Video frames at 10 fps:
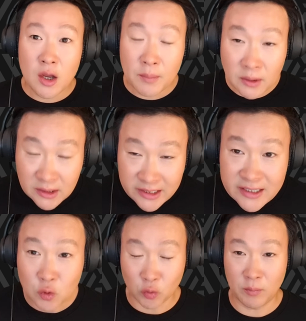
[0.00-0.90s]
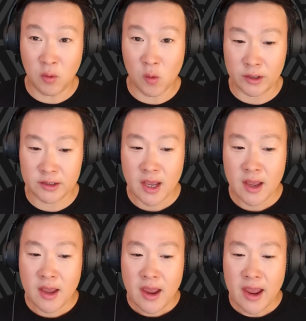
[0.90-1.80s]
police report?
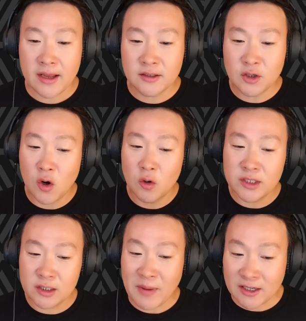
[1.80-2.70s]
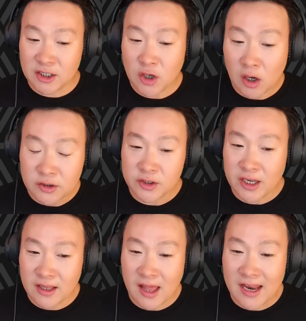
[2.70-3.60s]
And so dispatch is also
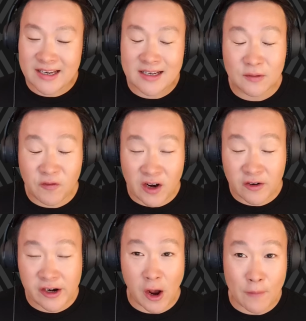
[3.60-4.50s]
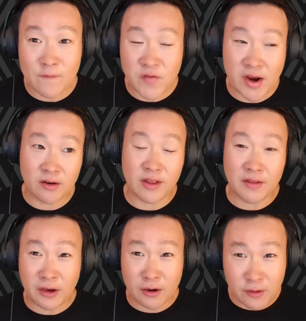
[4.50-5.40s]
saying that that is very unfair,
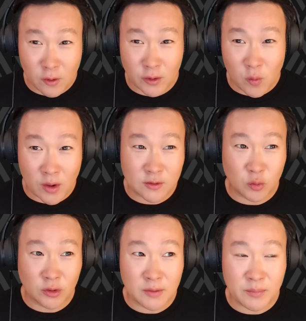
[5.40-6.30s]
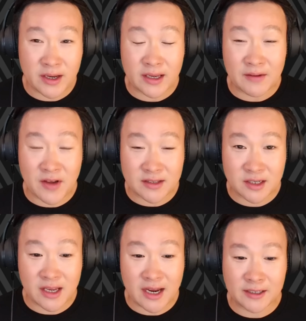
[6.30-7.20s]
that they're the only ones really being
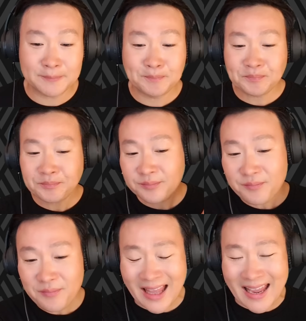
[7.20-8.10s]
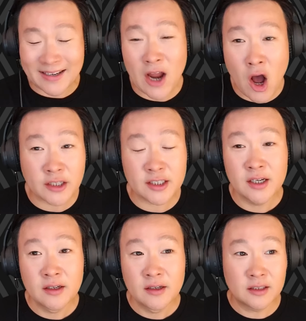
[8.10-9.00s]
investigated and not,
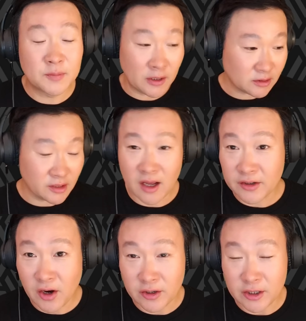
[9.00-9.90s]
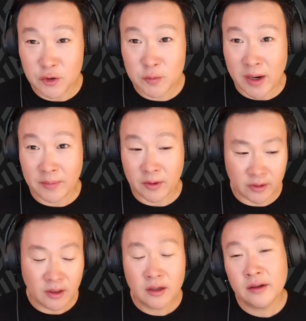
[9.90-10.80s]
especially not Gyeonggi
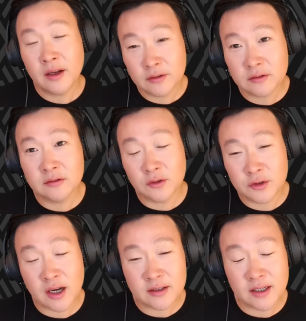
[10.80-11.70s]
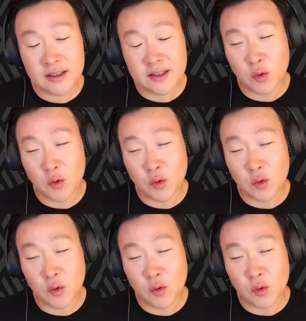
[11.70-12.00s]
newspaper. Now, don't you guys think it's a